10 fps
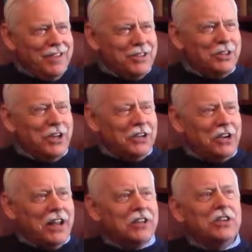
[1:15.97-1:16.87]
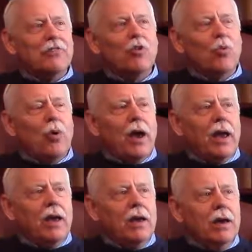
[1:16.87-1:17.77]
The Dutch had a different
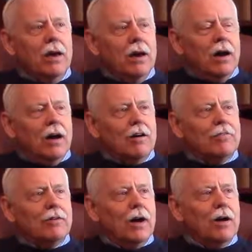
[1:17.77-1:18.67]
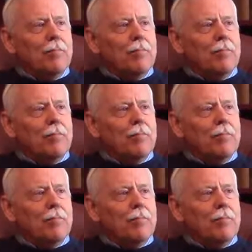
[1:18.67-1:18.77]
way of